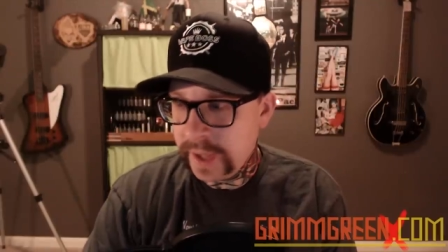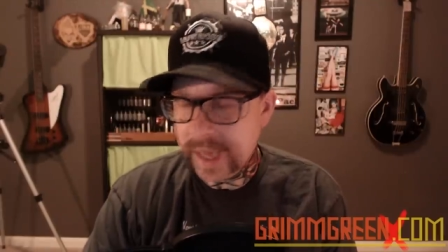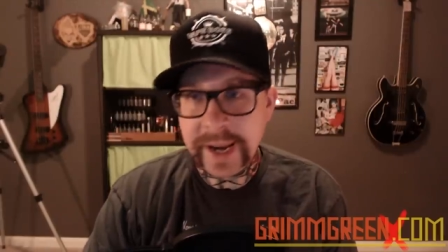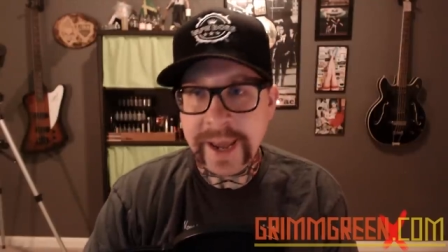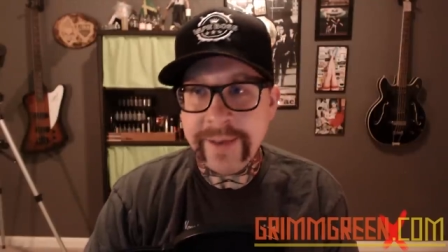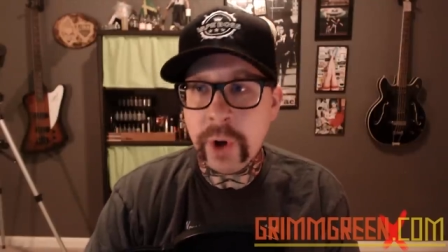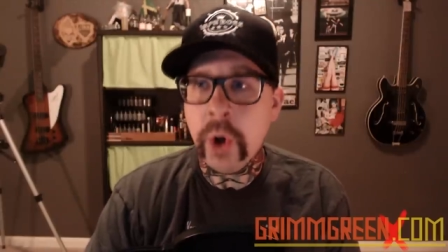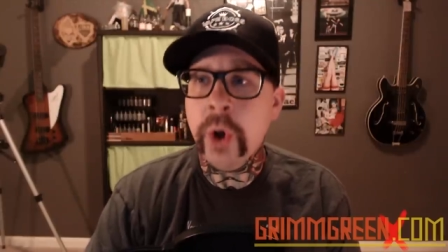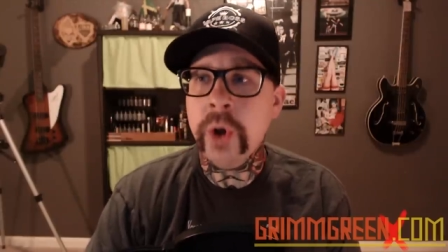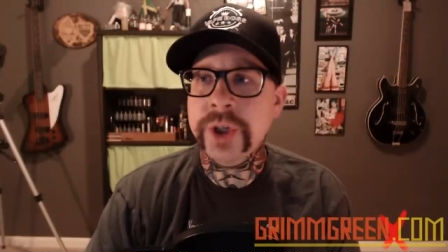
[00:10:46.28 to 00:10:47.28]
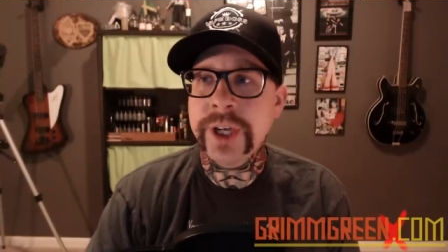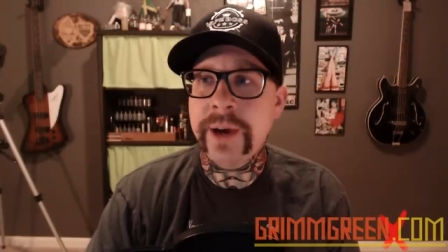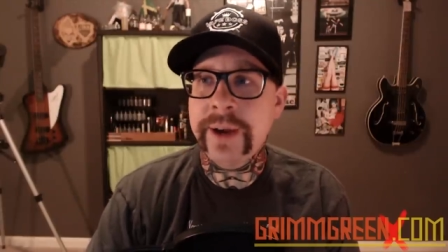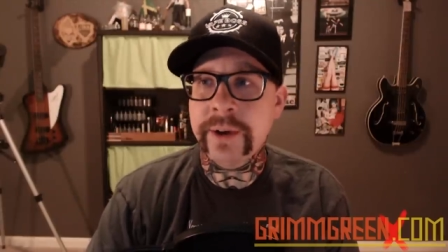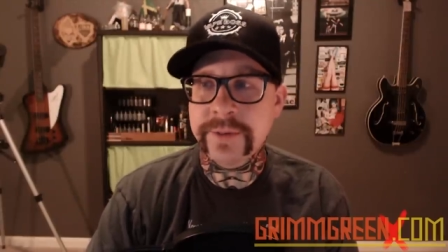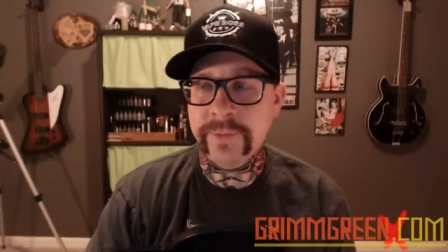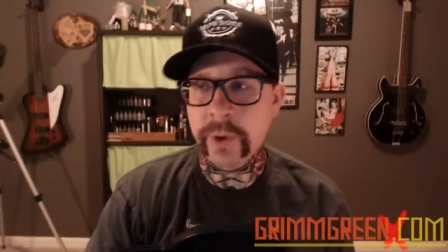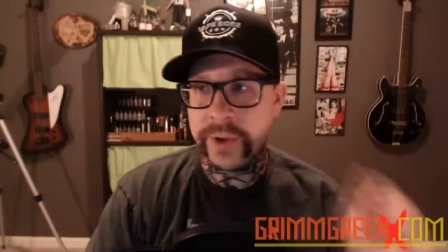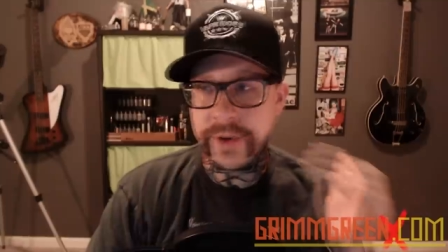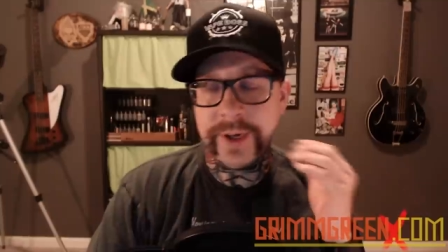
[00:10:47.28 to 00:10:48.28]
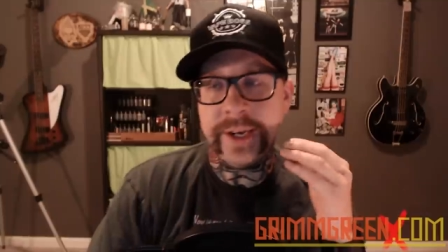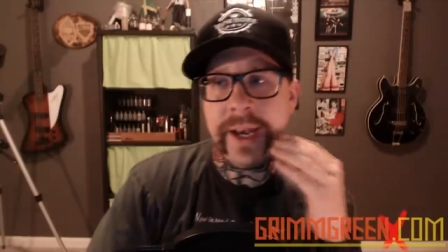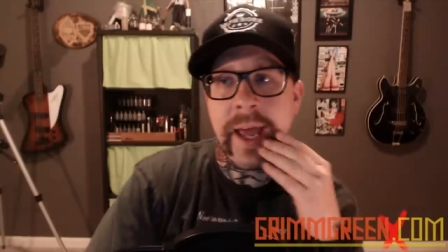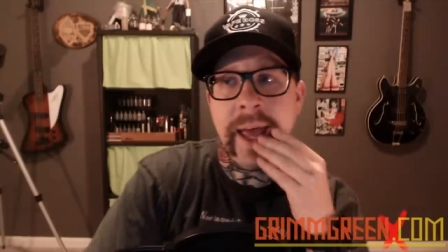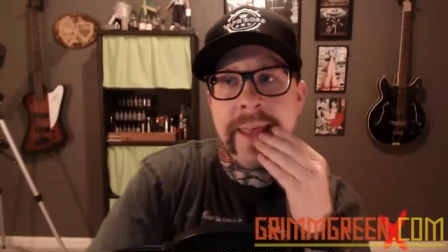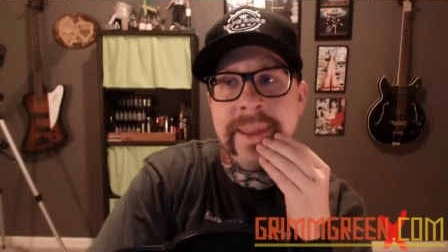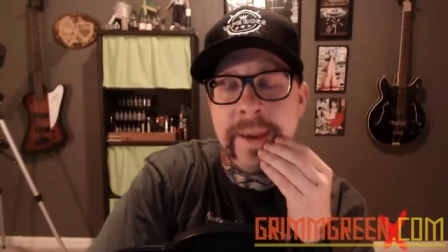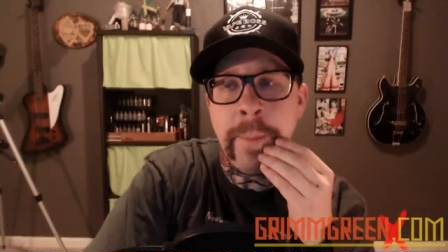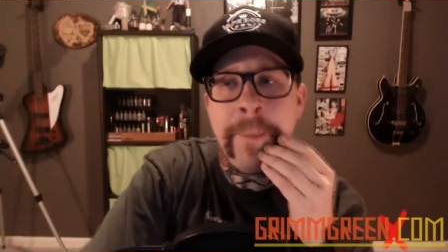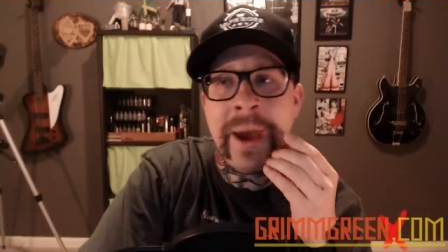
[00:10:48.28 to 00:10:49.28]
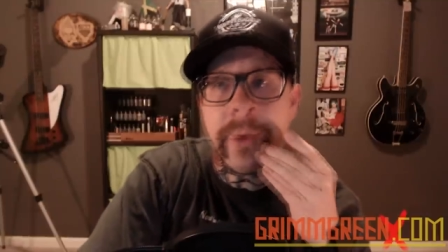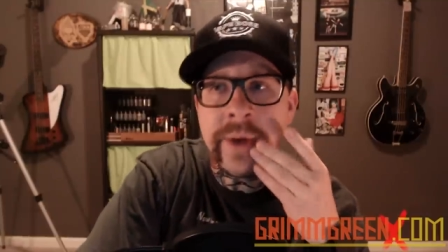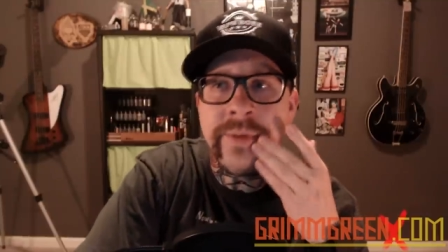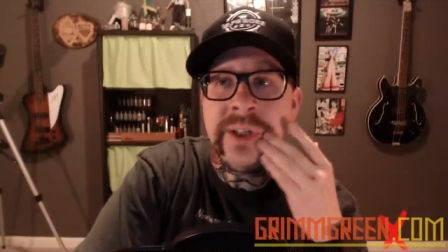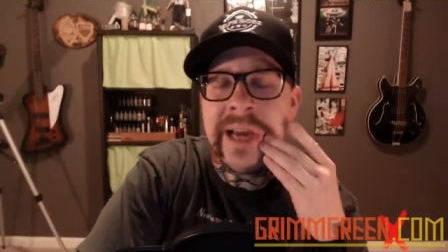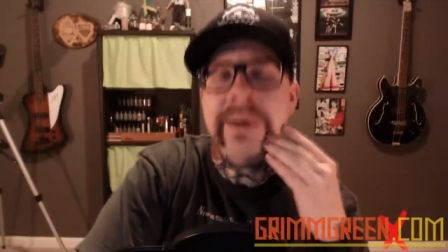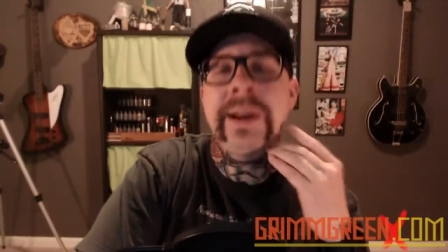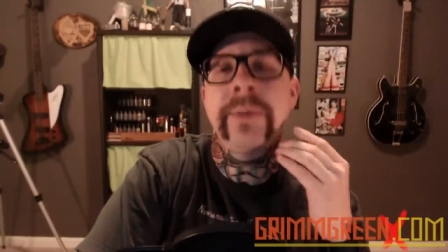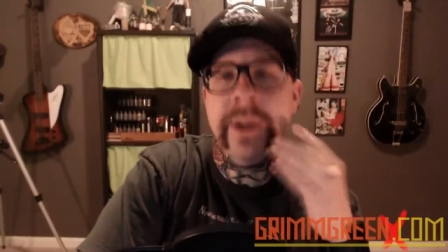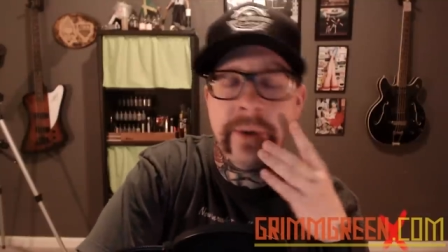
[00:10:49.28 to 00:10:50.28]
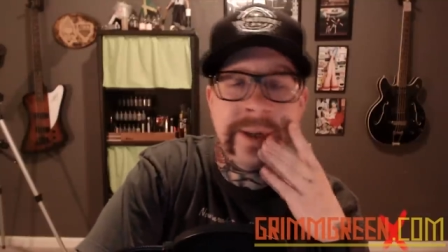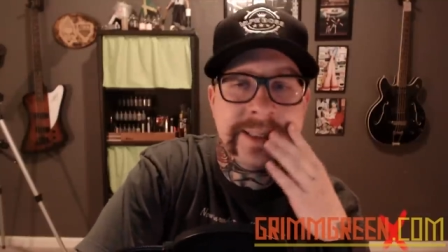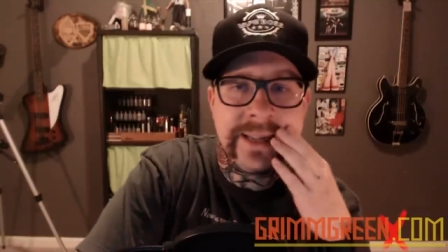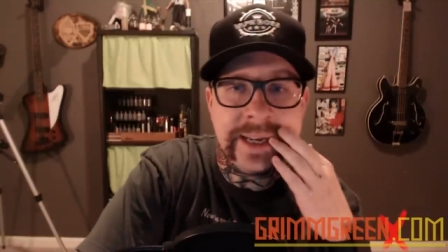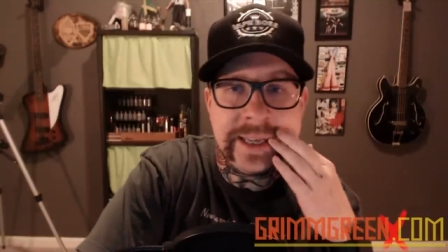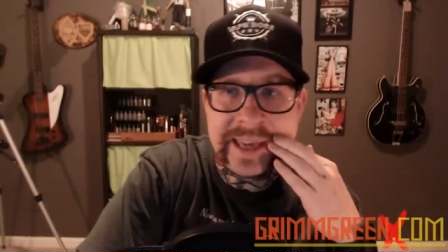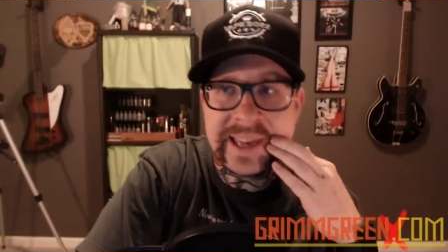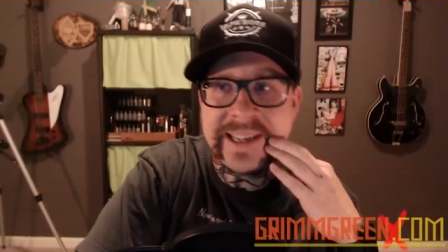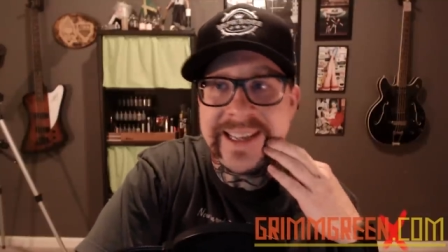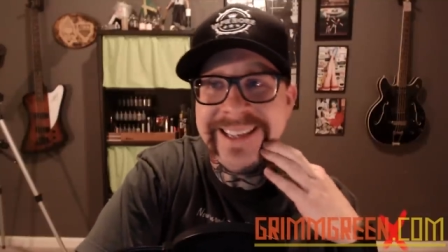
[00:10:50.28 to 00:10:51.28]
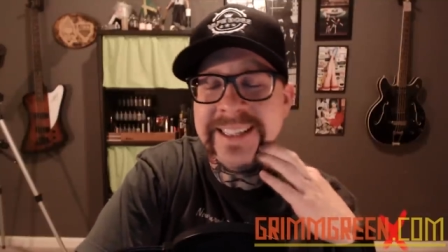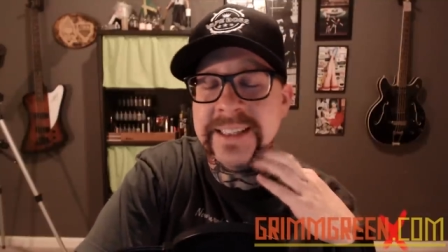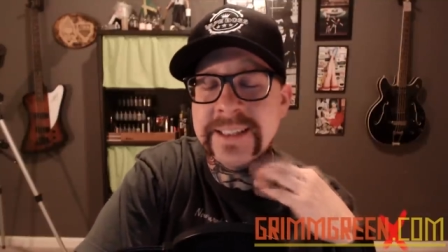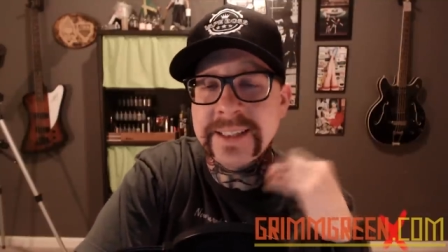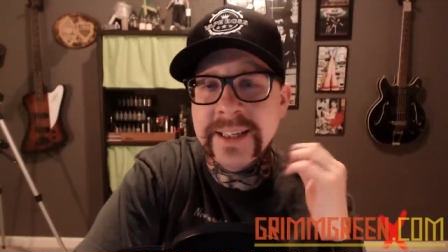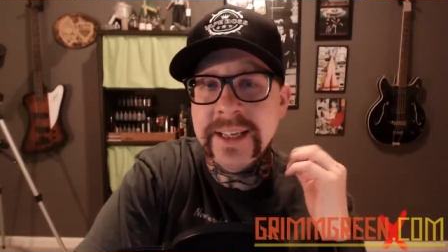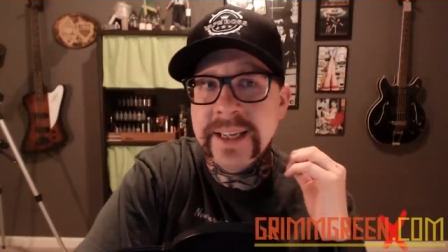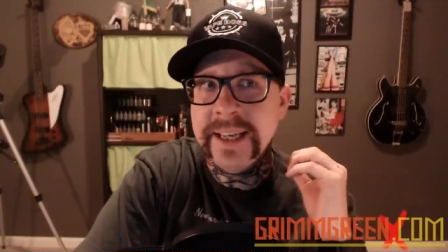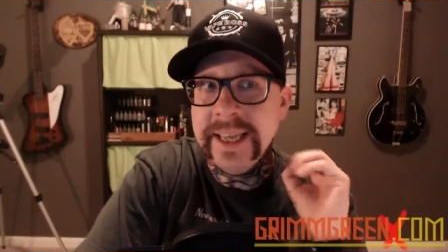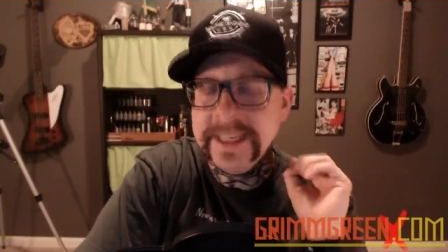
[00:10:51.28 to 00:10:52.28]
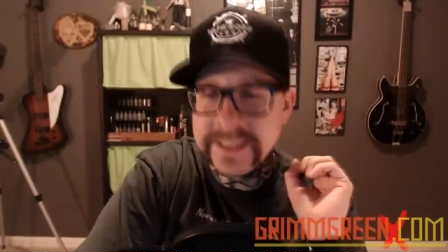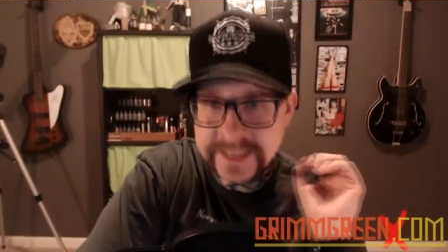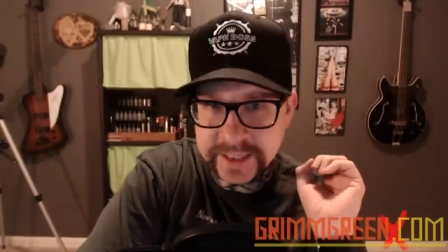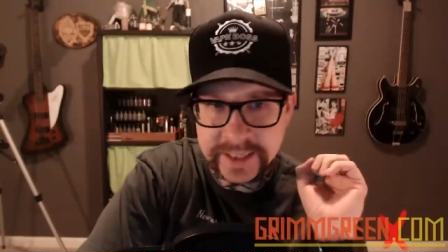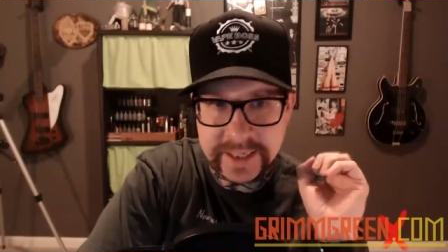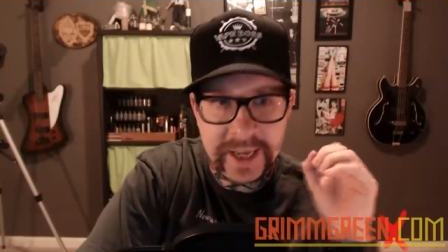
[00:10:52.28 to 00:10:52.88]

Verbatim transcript: and I have a whole shout outs folder and uh, the amount of shout out requests that I get is is silly.